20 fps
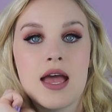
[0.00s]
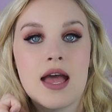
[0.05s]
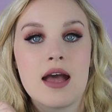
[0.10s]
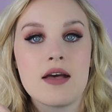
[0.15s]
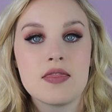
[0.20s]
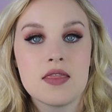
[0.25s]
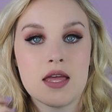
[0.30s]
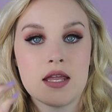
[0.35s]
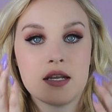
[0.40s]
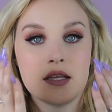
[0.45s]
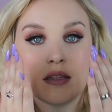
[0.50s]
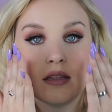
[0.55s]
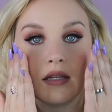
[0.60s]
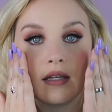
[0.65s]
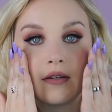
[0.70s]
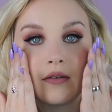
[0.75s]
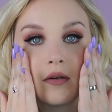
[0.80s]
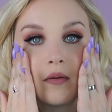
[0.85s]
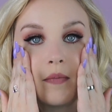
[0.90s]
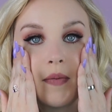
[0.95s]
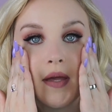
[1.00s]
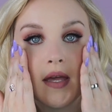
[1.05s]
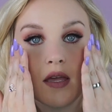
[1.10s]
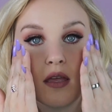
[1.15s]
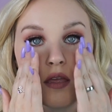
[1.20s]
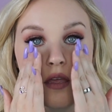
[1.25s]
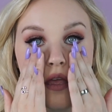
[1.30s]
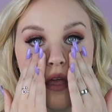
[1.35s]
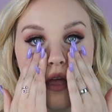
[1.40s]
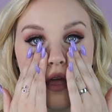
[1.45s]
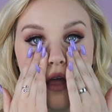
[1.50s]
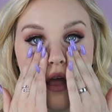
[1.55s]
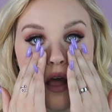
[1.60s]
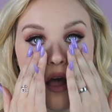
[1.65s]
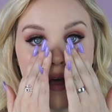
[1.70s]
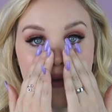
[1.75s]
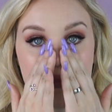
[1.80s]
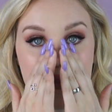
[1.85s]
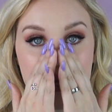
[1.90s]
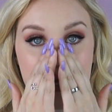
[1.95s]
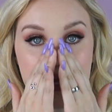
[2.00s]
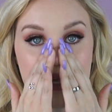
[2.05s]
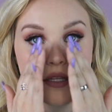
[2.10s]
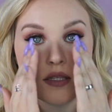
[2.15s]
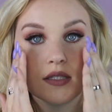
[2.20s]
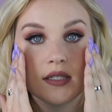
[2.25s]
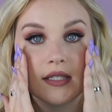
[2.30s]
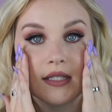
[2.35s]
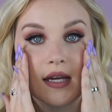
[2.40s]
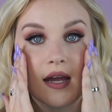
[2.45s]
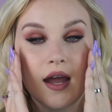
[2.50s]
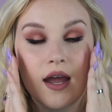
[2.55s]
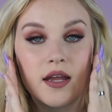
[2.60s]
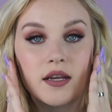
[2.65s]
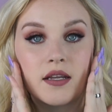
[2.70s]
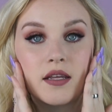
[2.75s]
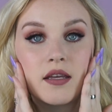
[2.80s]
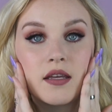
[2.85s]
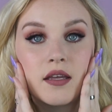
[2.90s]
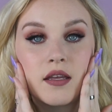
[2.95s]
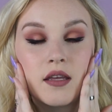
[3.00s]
and then a little bit on the inside.